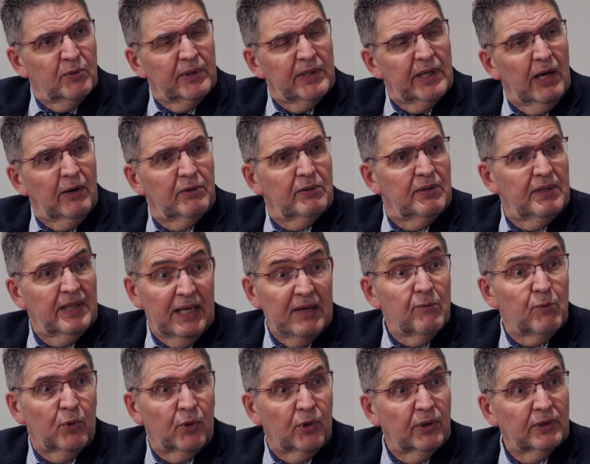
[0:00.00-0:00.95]
and how do they
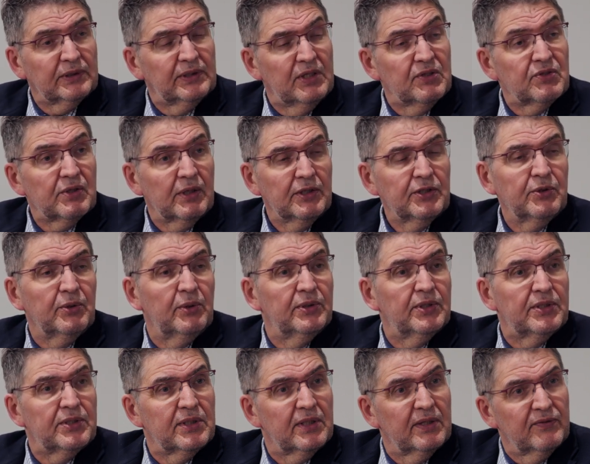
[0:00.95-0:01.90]
work, these
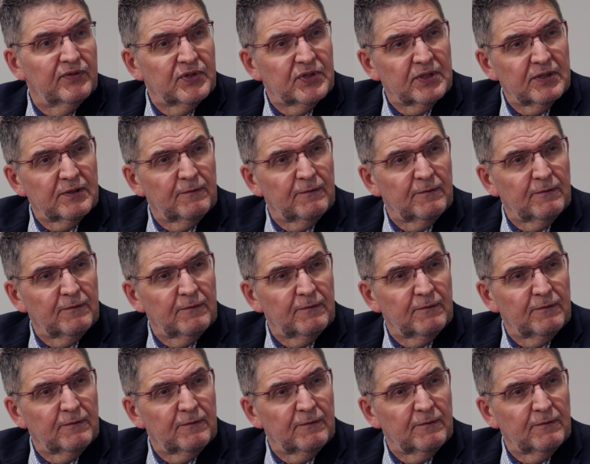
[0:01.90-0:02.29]
alternatives?